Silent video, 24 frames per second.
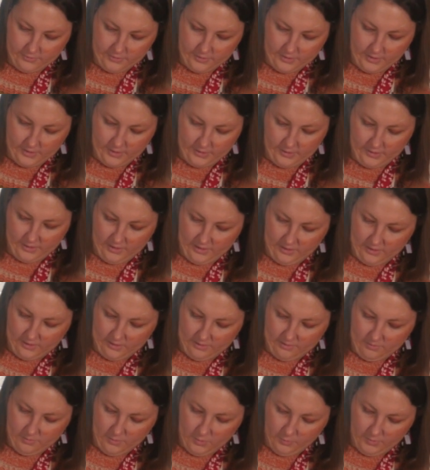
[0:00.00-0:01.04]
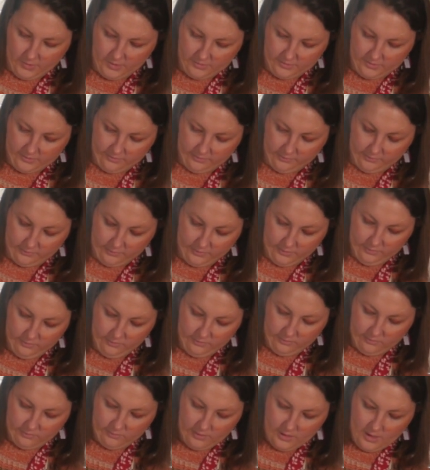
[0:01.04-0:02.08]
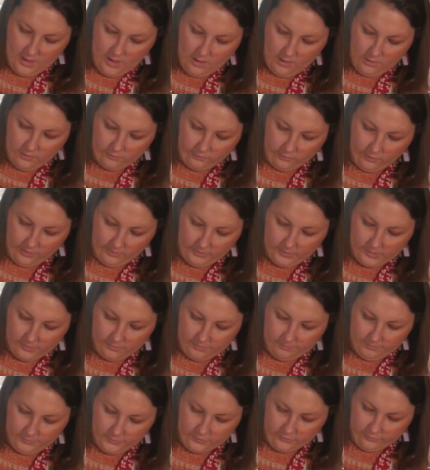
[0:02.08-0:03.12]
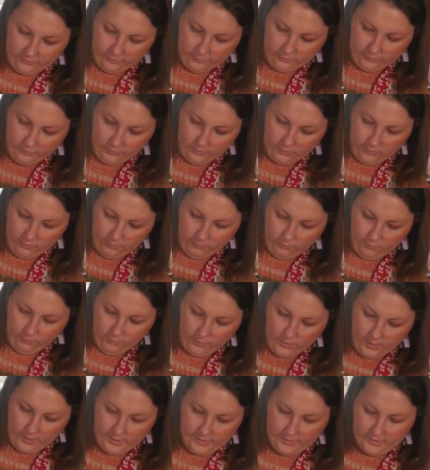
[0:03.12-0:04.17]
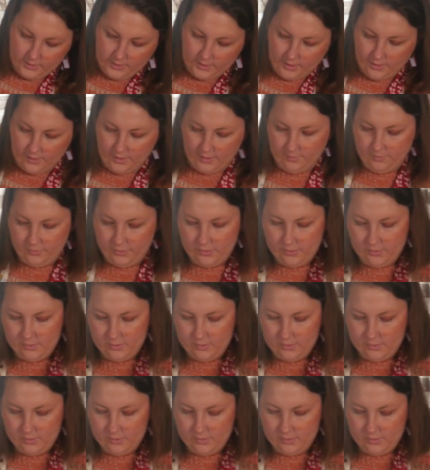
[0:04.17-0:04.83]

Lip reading: that I am aware this exists. So I'm gonna do 1 cup